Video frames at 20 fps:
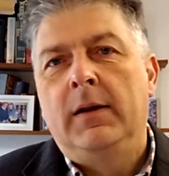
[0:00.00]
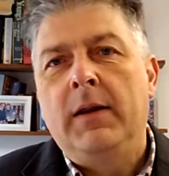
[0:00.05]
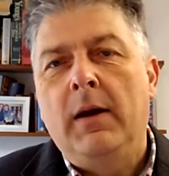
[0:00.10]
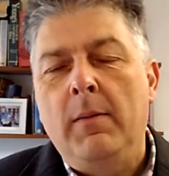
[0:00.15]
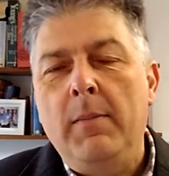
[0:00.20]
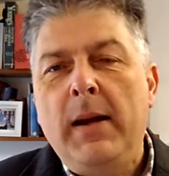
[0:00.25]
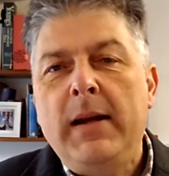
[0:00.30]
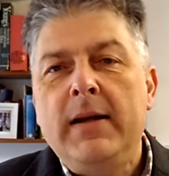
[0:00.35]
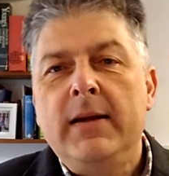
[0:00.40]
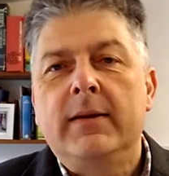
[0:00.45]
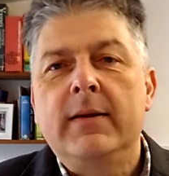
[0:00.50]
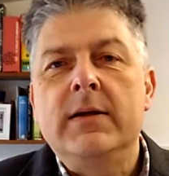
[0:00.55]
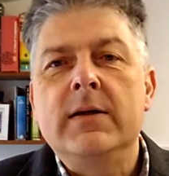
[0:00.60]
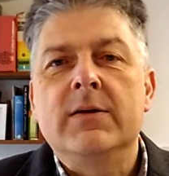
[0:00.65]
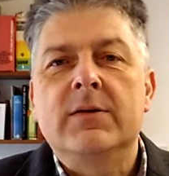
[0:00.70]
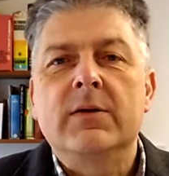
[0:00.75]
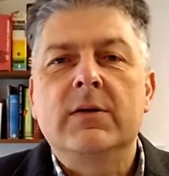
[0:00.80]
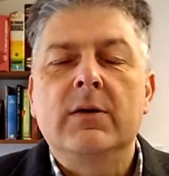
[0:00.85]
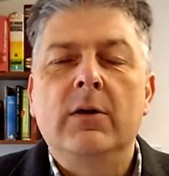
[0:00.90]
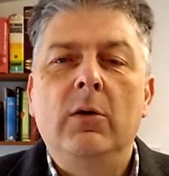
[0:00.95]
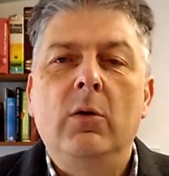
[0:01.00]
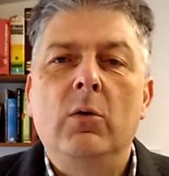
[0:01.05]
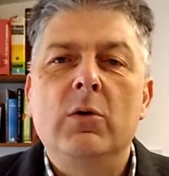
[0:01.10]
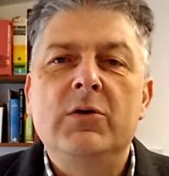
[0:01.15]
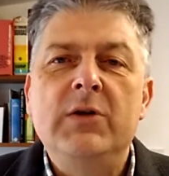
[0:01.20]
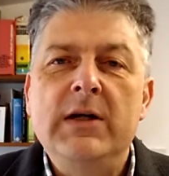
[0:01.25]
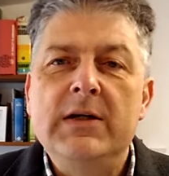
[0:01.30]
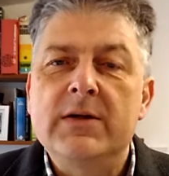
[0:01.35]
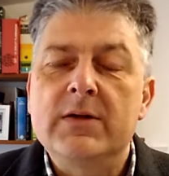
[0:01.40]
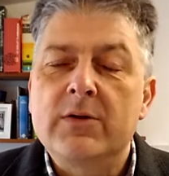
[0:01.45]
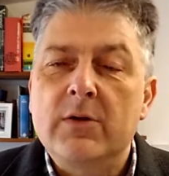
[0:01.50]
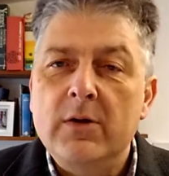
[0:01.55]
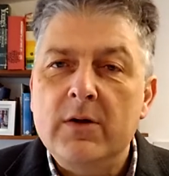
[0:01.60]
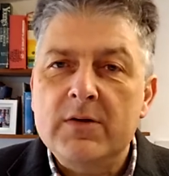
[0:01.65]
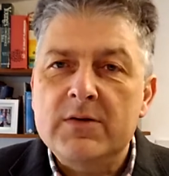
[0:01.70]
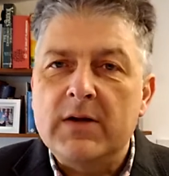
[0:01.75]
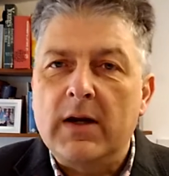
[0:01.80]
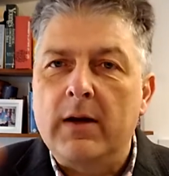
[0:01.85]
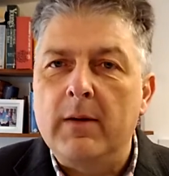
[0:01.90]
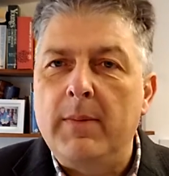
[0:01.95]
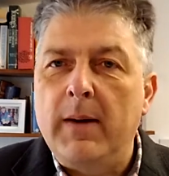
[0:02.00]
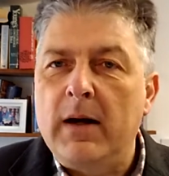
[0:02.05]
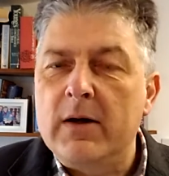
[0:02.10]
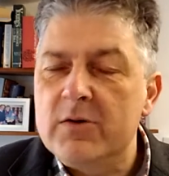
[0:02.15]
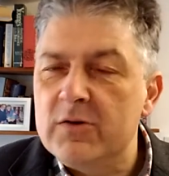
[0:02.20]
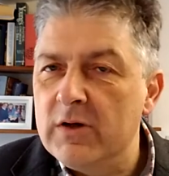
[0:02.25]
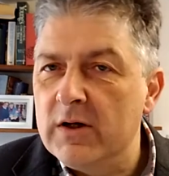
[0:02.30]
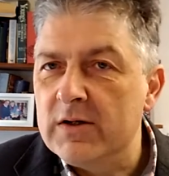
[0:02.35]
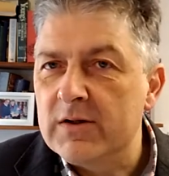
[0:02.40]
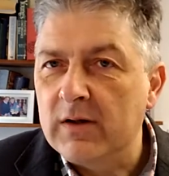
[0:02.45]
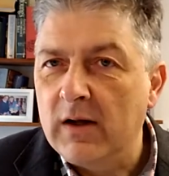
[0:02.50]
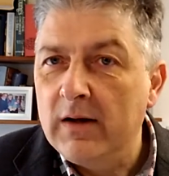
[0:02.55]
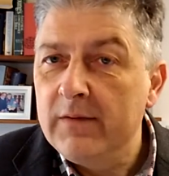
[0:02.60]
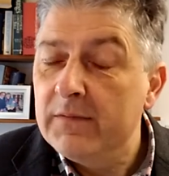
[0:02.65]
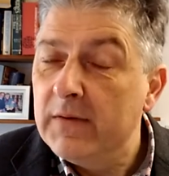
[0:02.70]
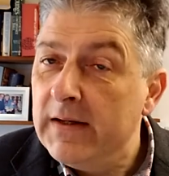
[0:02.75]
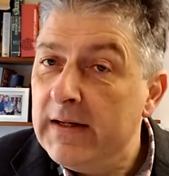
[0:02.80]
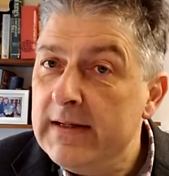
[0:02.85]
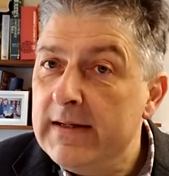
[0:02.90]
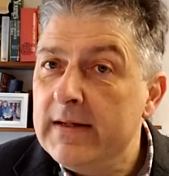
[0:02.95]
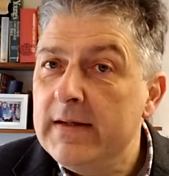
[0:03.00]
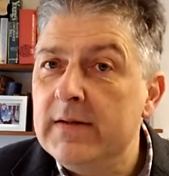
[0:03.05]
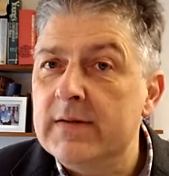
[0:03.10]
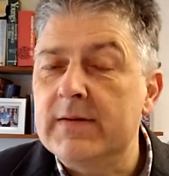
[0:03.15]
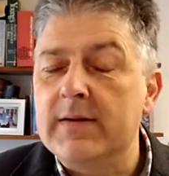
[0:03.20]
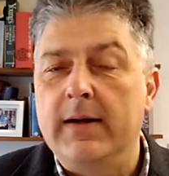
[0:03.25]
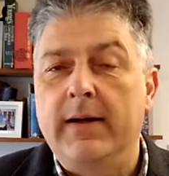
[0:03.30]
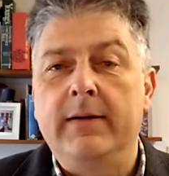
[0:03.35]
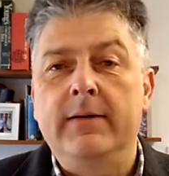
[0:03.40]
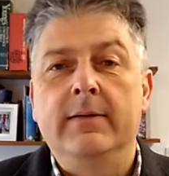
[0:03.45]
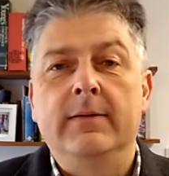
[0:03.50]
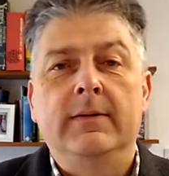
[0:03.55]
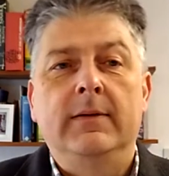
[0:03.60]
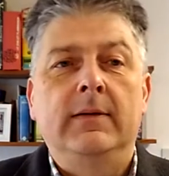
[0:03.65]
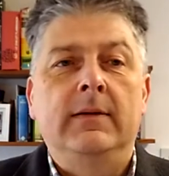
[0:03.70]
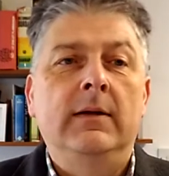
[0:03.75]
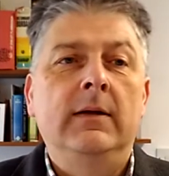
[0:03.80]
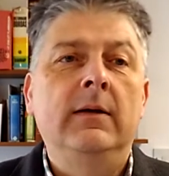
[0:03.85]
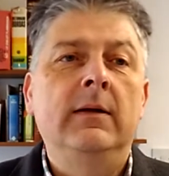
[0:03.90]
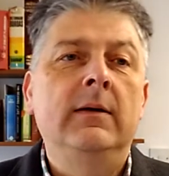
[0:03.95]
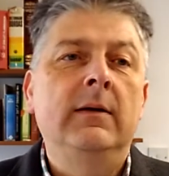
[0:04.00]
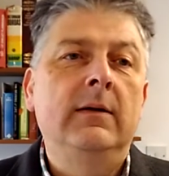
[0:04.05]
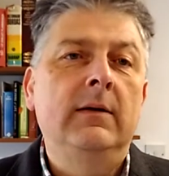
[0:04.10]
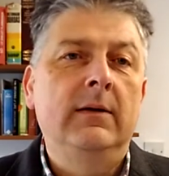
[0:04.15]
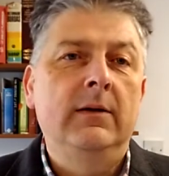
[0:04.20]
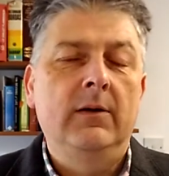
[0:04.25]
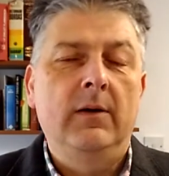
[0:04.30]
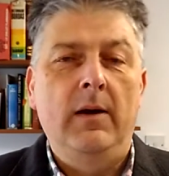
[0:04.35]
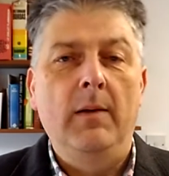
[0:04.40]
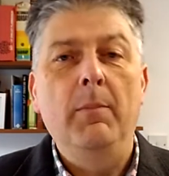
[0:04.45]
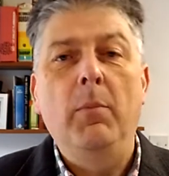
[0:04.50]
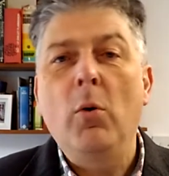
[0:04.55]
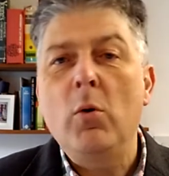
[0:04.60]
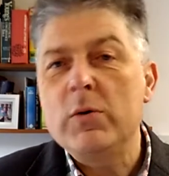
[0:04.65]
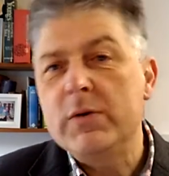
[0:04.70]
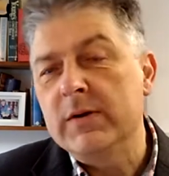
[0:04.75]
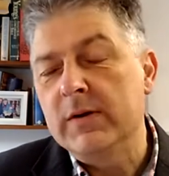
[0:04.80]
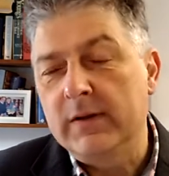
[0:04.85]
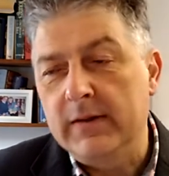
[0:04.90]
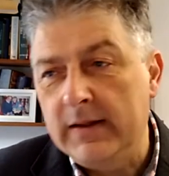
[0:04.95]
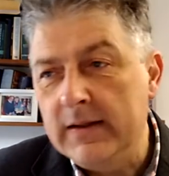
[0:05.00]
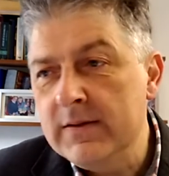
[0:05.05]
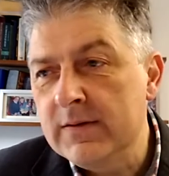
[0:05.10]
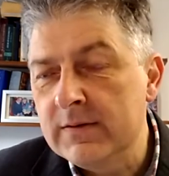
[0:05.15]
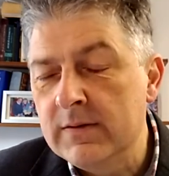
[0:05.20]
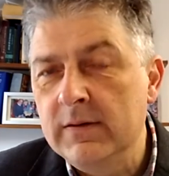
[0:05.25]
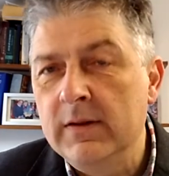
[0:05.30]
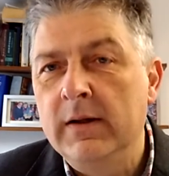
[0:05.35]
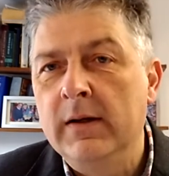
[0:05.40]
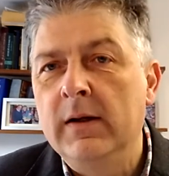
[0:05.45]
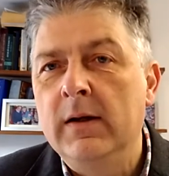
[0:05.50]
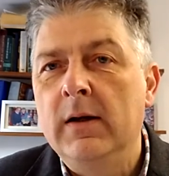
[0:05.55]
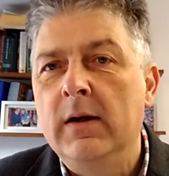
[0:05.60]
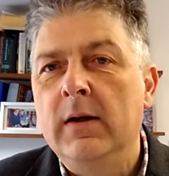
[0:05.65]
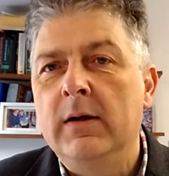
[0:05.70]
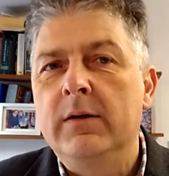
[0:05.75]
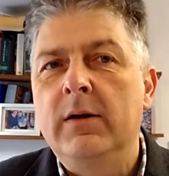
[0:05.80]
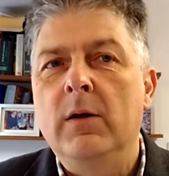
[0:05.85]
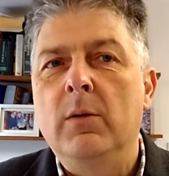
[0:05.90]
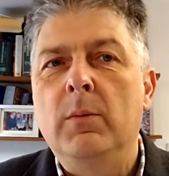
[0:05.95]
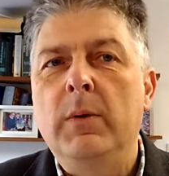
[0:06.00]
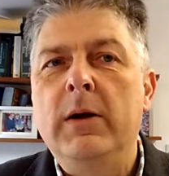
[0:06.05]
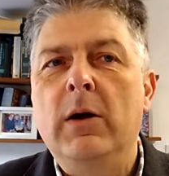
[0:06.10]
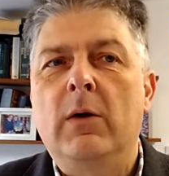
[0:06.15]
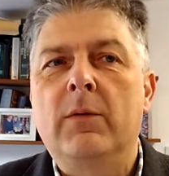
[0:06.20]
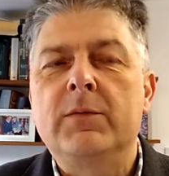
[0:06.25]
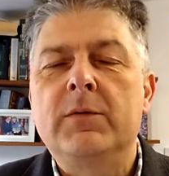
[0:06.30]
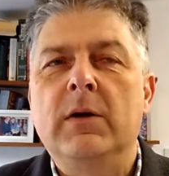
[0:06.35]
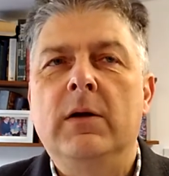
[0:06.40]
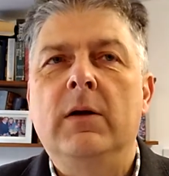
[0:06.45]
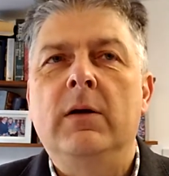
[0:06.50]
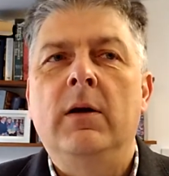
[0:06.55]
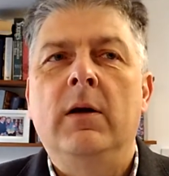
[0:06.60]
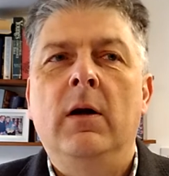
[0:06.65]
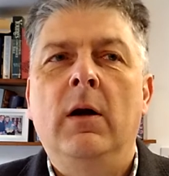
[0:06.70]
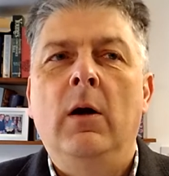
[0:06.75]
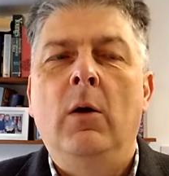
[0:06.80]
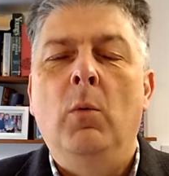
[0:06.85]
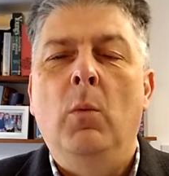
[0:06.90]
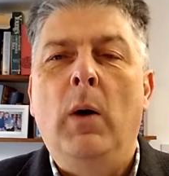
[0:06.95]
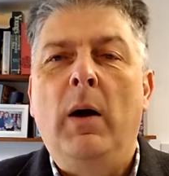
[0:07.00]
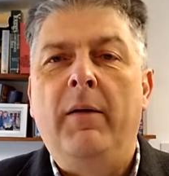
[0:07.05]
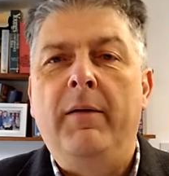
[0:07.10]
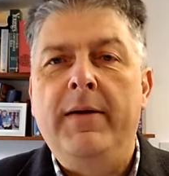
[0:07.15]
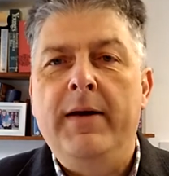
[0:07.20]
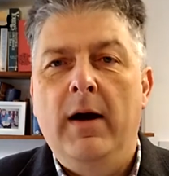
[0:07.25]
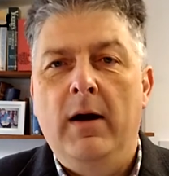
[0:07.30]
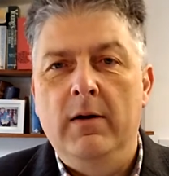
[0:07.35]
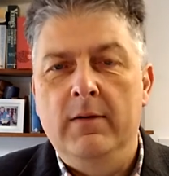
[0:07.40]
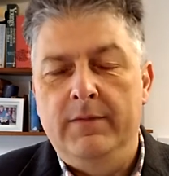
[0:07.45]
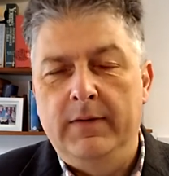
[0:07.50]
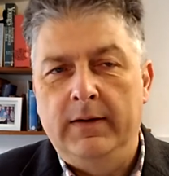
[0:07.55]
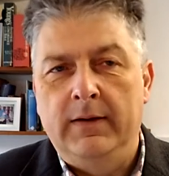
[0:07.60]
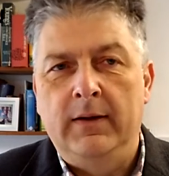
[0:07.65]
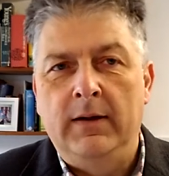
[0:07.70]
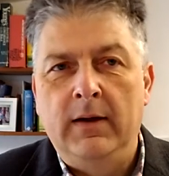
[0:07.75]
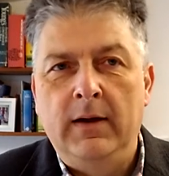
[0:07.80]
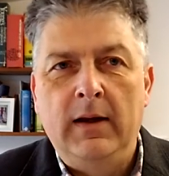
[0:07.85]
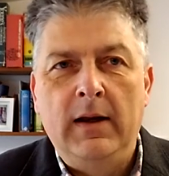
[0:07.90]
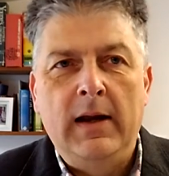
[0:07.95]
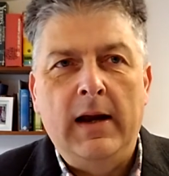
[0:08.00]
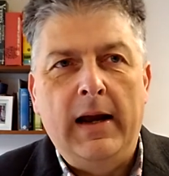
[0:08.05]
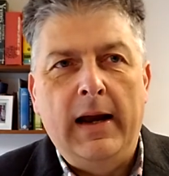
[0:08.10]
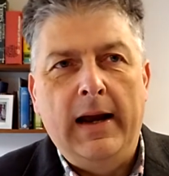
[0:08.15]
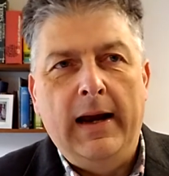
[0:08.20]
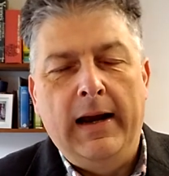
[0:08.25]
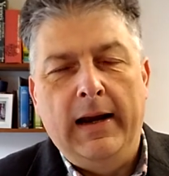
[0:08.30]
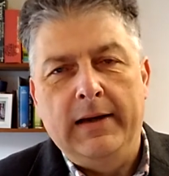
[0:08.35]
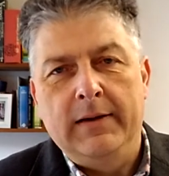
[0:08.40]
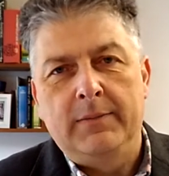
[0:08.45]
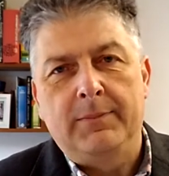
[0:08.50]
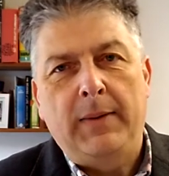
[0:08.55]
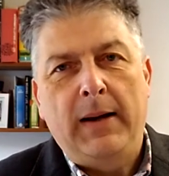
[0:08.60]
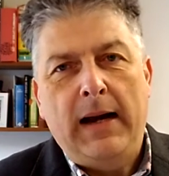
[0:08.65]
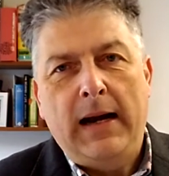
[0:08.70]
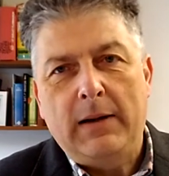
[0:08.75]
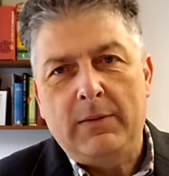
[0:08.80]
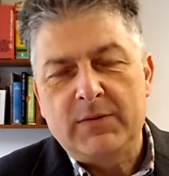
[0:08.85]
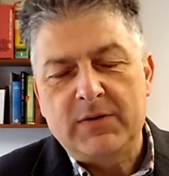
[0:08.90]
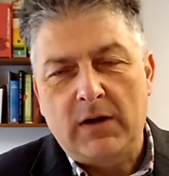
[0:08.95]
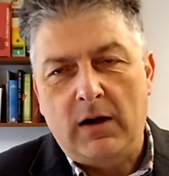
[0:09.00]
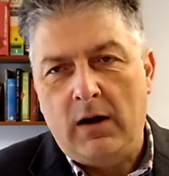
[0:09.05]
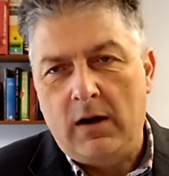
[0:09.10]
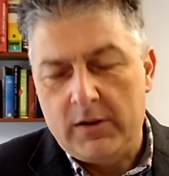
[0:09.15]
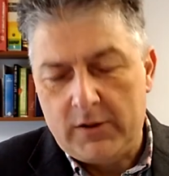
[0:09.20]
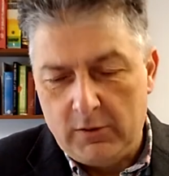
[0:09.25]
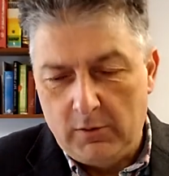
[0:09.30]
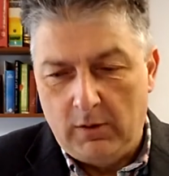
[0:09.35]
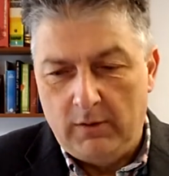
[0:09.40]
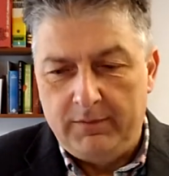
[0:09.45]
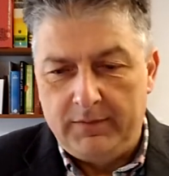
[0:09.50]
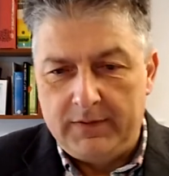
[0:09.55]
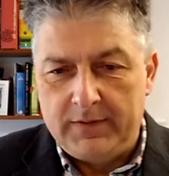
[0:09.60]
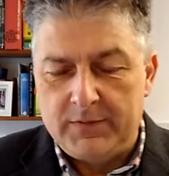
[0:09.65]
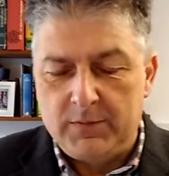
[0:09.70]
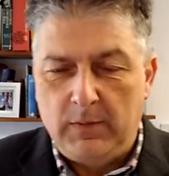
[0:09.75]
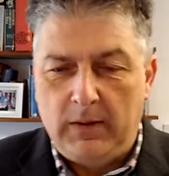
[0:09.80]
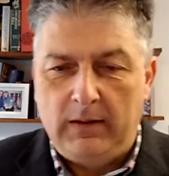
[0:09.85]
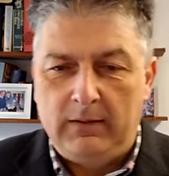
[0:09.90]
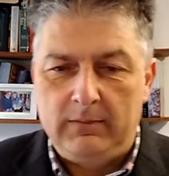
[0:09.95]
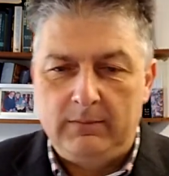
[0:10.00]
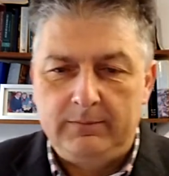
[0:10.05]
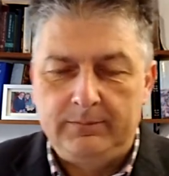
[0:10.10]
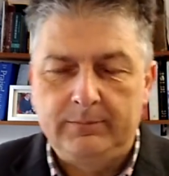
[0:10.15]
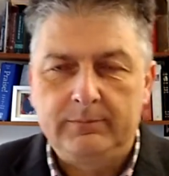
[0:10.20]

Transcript: There are many things that the Lord Jesus could have said about church life that he didn't say. Important things that we often worry over and perhaps argue over as well.